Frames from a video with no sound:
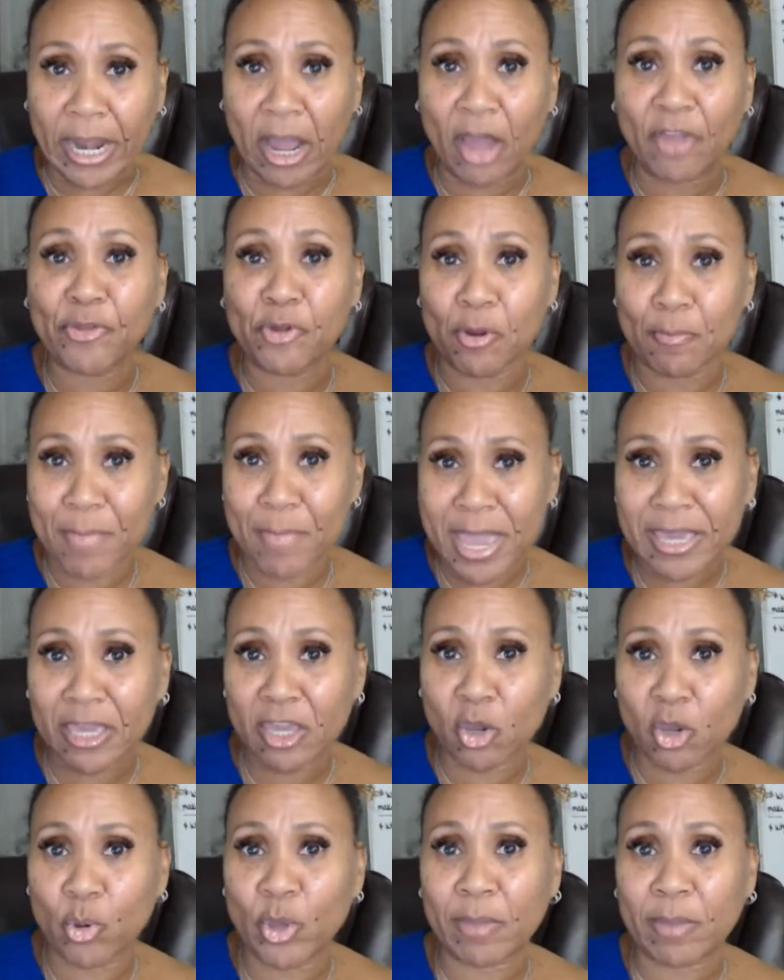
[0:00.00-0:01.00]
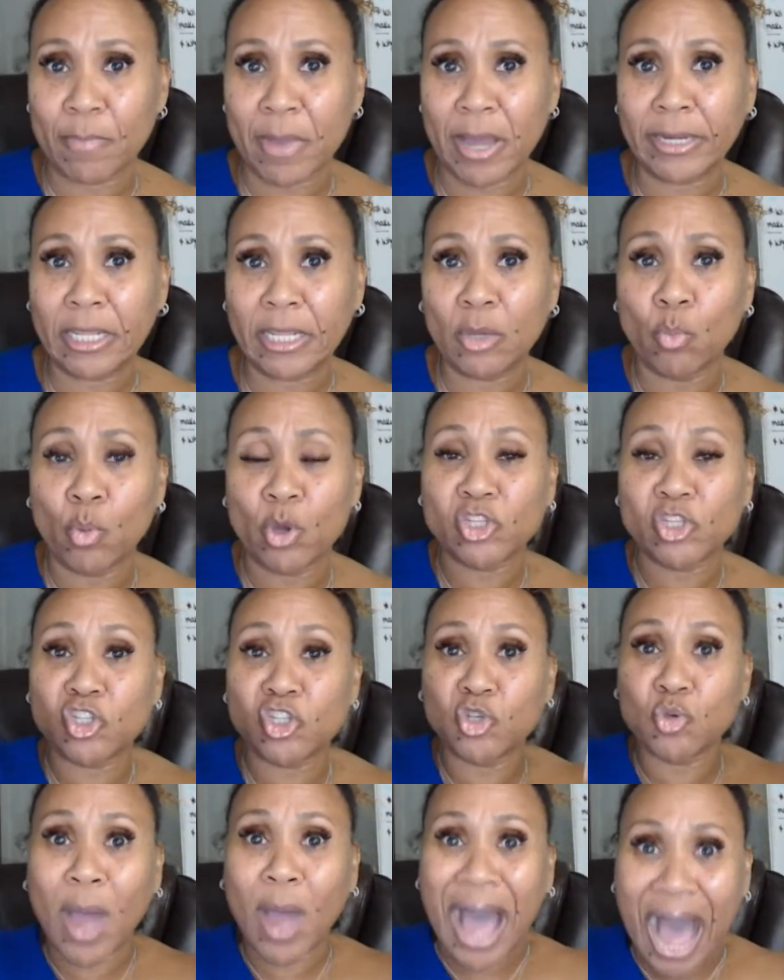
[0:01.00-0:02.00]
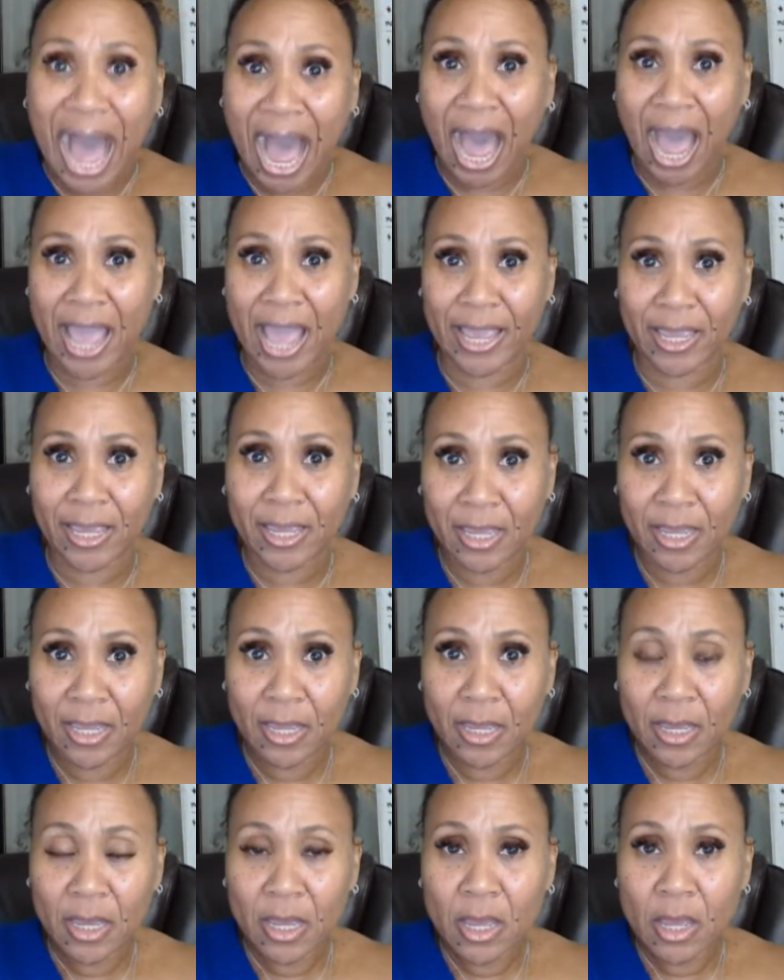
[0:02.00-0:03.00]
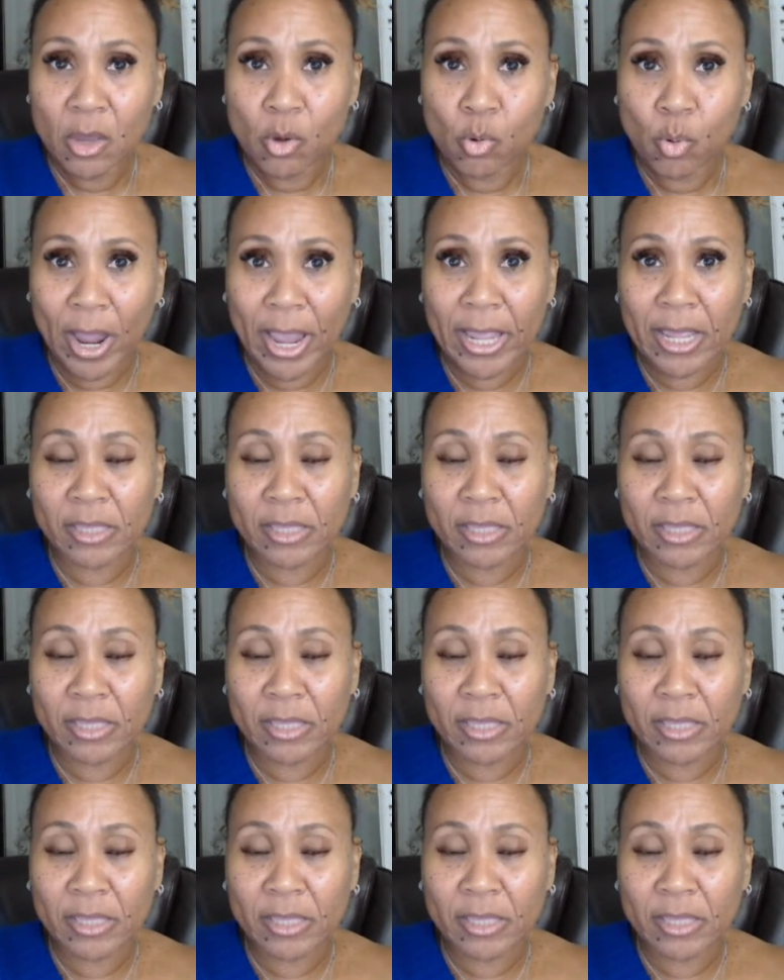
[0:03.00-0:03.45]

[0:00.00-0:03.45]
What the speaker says: out there and making quick money was too high, right?